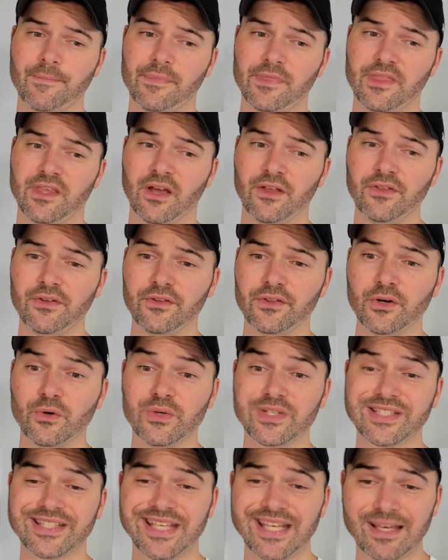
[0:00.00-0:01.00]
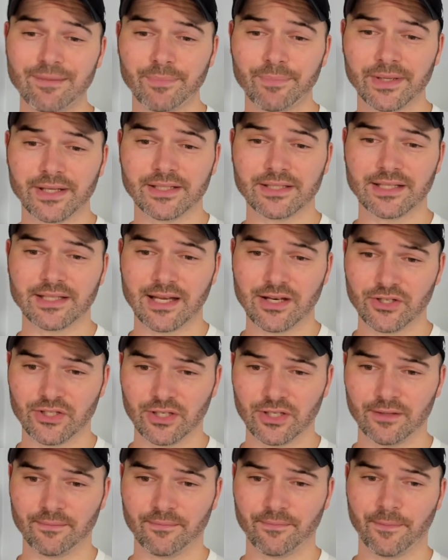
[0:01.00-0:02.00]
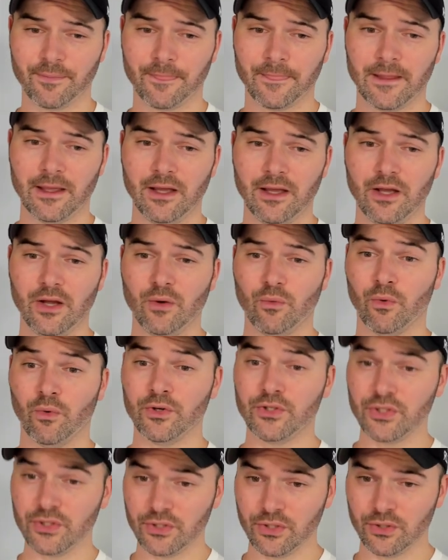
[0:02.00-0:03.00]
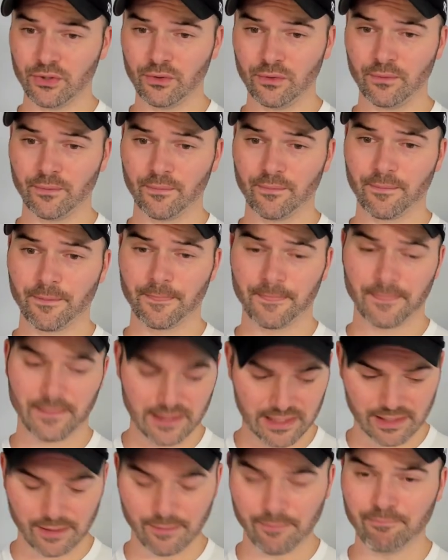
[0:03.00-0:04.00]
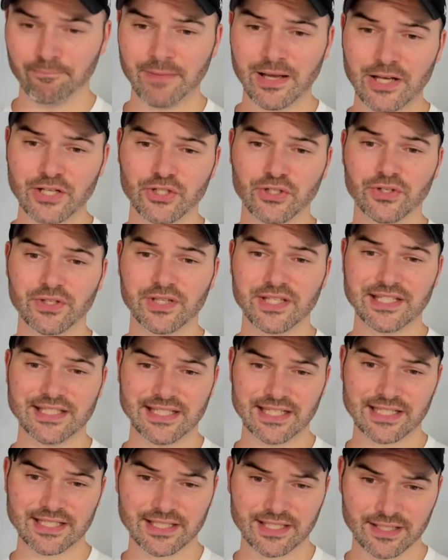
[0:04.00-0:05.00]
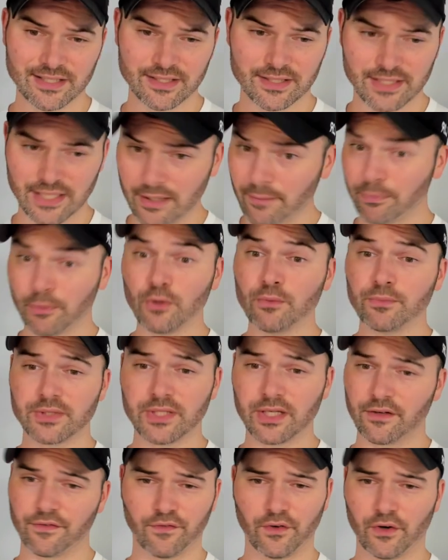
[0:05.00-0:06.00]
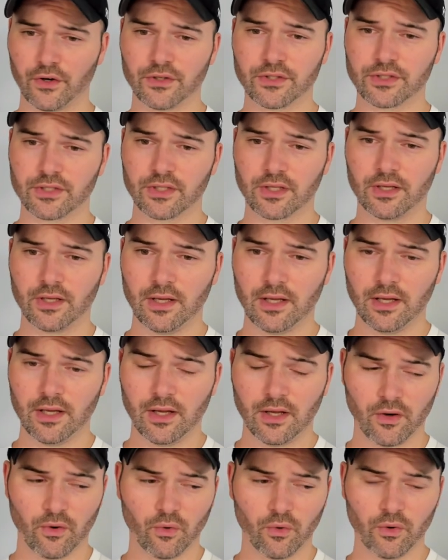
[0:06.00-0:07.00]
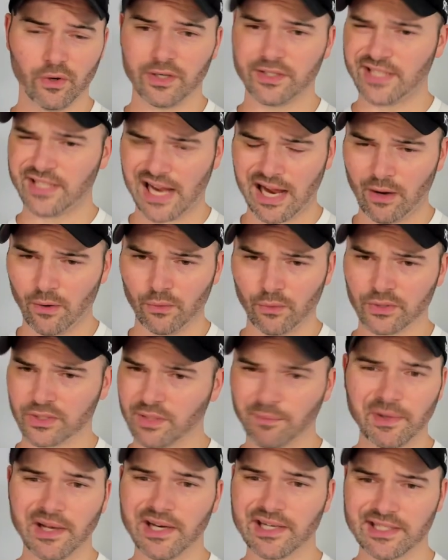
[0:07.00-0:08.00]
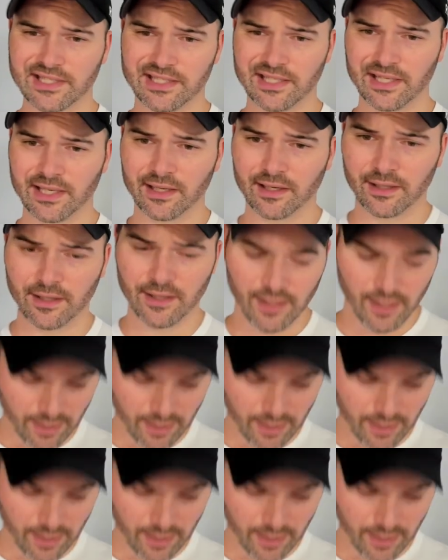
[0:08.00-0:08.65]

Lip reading: The other though is hip extension. What you do, measure the distance, take a broomstick first, or a dowel, or some kind of stick,